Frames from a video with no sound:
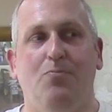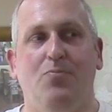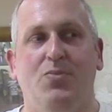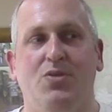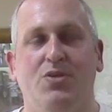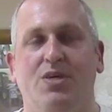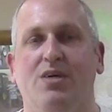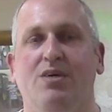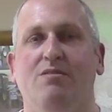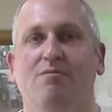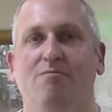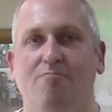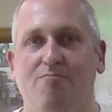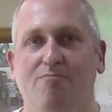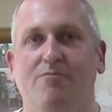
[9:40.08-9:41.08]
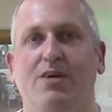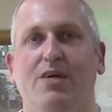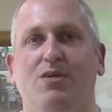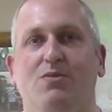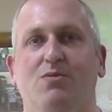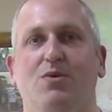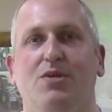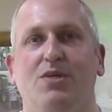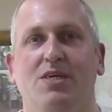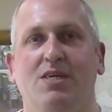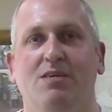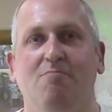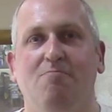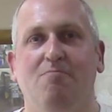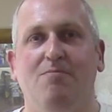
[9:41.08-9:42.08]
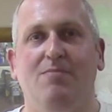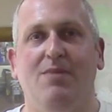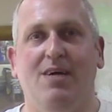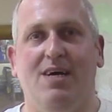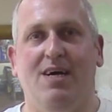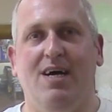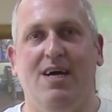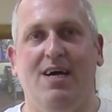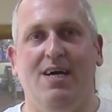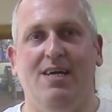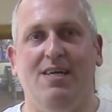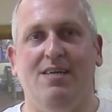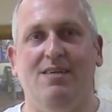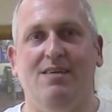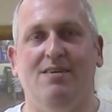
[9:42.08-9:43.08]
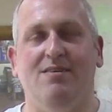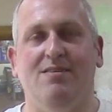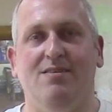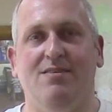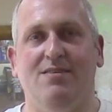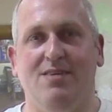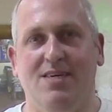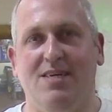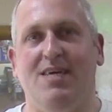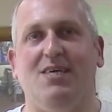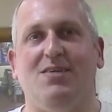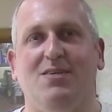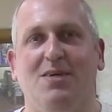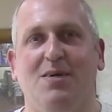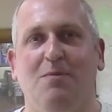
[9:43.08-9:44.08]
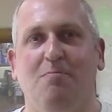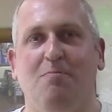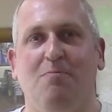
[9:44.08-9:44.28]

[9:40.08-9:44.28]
So thanks for watching, and see you next time.